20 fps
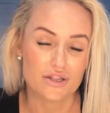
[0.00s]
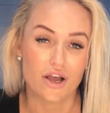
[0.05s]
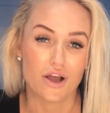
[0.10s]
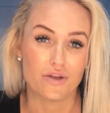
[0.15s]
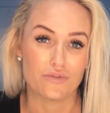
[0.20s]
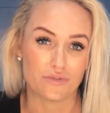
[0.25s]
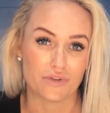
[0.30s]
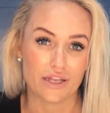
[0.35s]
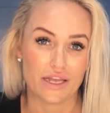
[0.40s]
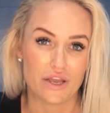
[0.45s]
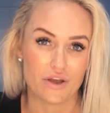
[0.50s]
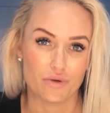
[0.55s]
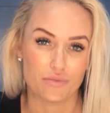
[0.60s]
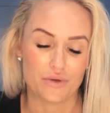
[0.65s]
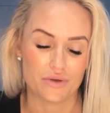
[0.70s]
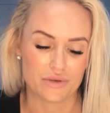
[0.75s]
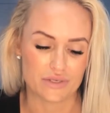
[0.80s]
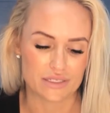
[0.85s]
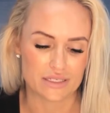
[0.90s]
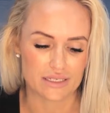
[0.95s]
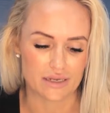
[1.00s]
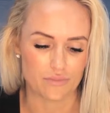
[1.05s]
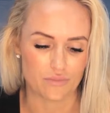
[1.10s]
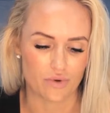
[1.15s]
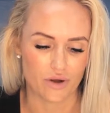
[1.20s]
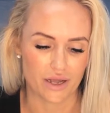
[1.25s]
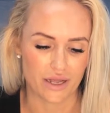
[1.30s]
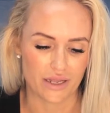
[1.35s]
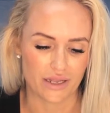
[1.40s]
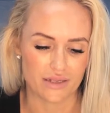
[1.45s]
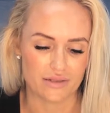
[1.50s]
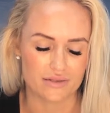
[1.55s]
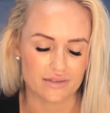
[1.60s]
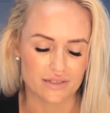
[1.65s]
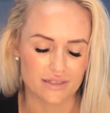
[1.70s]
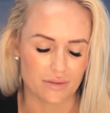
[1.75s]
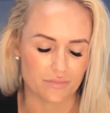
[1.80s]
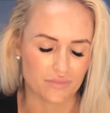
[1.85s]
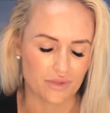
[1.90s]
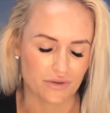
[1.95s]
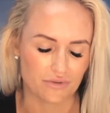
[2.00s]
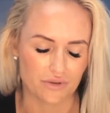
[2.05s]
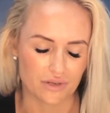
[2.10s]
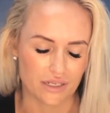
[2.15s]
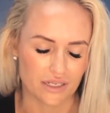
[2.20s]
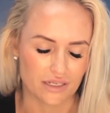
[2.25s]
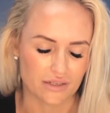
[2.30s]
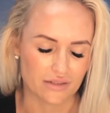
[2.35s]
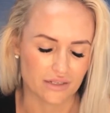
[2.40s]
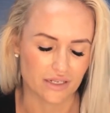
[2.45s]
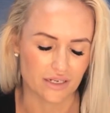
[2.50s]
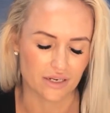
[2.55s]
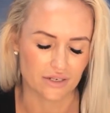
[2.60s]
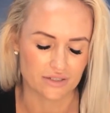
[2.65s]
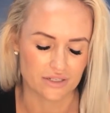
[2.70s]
hopefully help you in some way, and something really,